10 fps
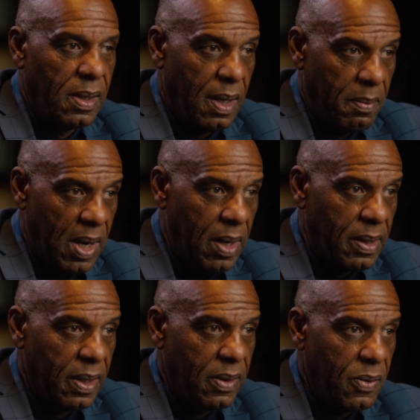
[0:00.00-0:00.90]

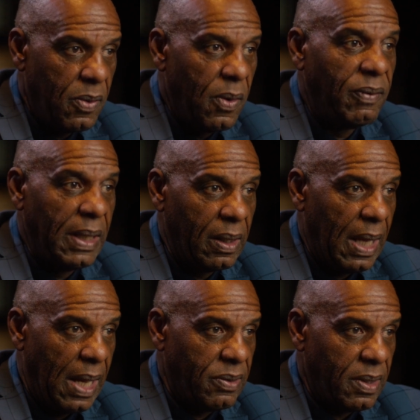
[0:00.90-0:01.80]
America who have
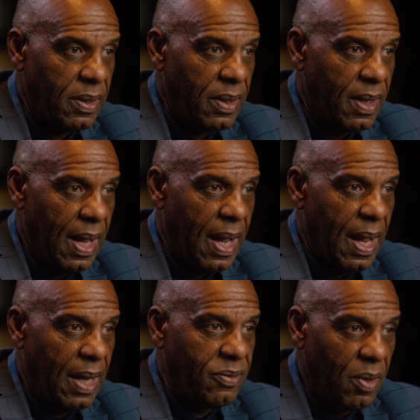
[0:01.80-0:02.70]
legalized it.
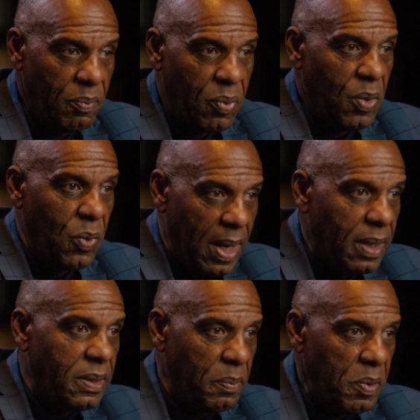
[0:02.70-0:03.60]
At some point, we're at a
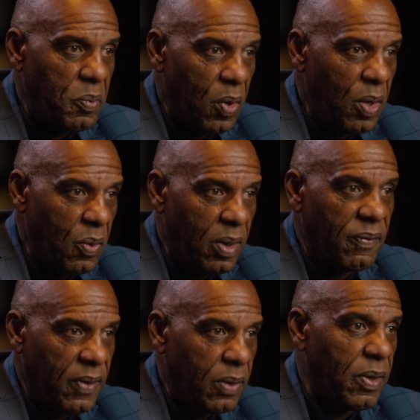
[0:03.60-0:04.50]
tipping point where the
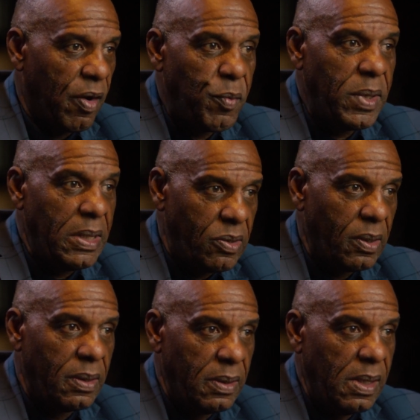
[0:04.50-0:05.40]
federal government
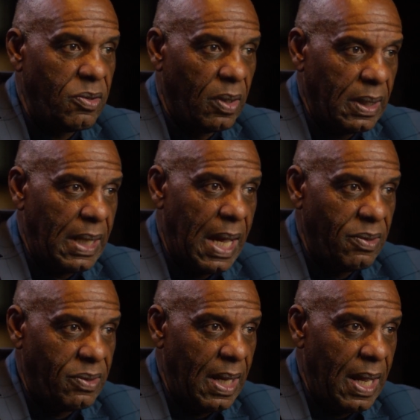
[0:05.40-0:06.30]
needs to look at it
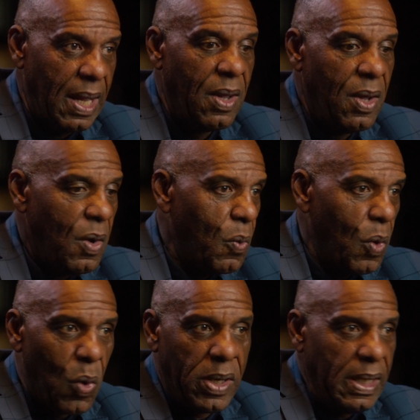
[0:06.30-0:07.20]
and say, hey, we're
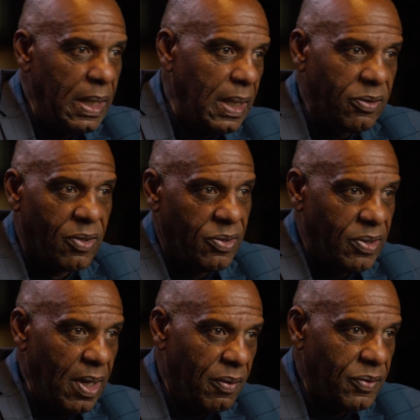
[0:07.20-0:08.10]
working against
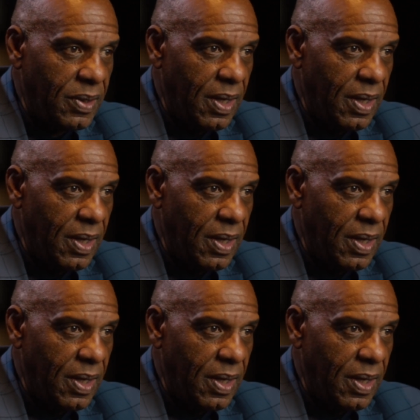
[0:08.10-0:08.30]
ourselves.